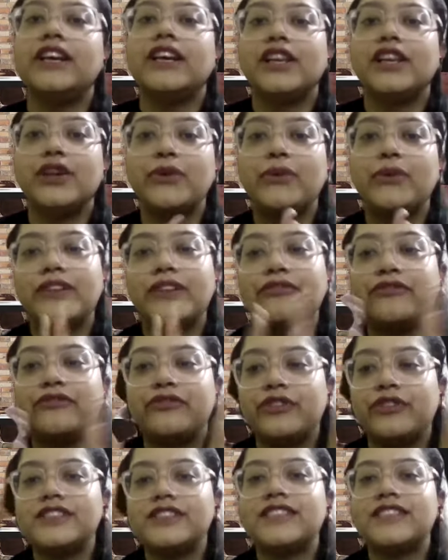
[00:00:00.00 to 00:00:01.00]
You were
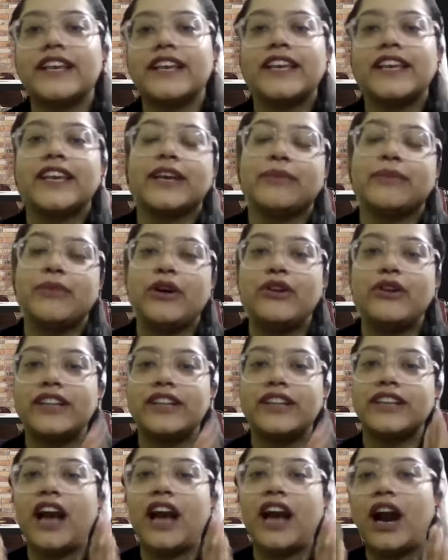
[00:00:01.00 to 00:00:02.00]
first thinking about
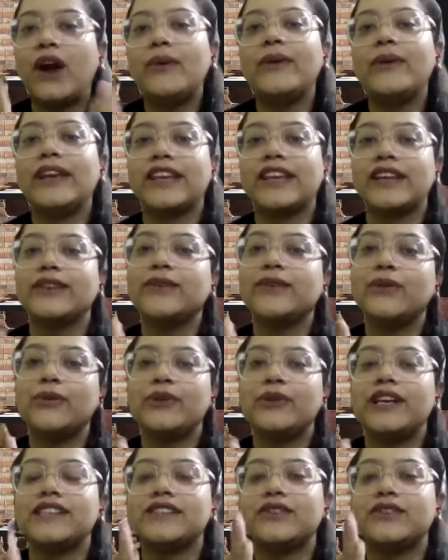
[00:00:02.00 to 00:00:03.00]
that how I can go
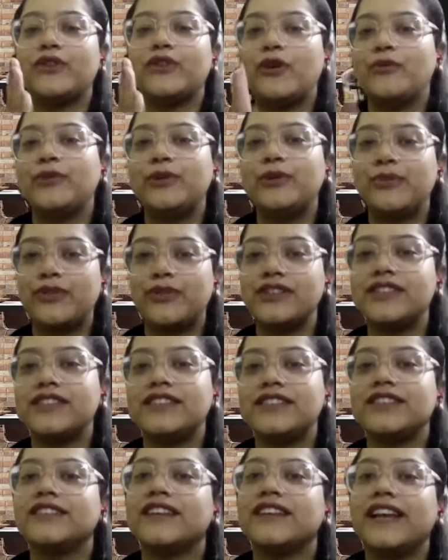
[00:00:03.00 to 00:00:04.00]
as a normal
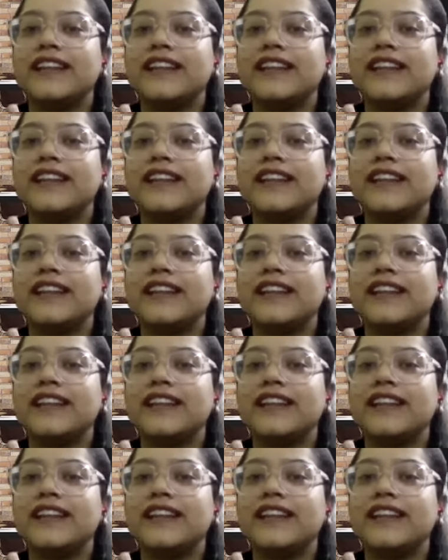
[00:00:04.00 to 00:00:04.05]
procedure,